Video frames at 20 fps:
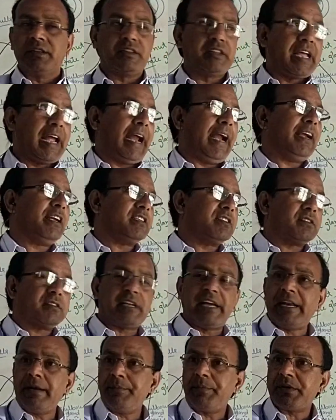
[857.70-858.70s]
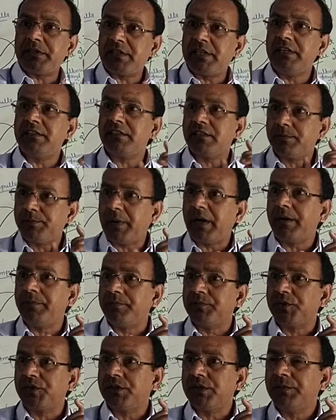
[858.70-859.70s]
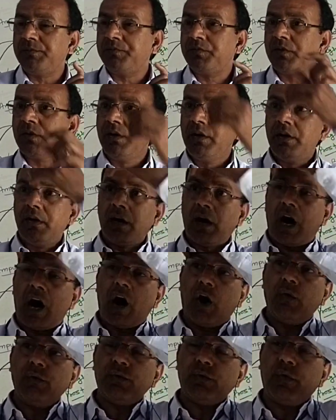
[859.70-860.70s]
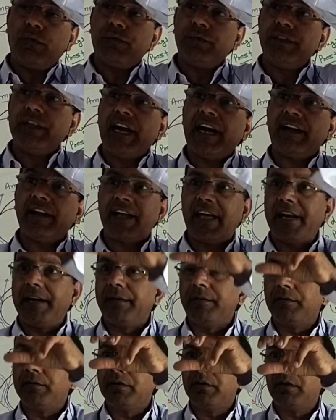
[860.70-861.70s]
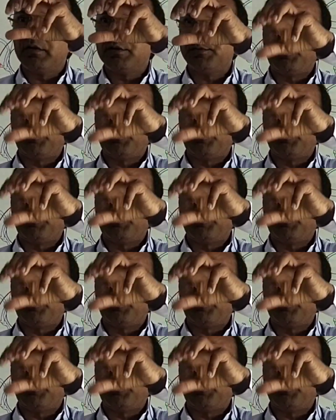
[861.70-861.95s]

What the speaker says: That 10% sperms, out of that 10,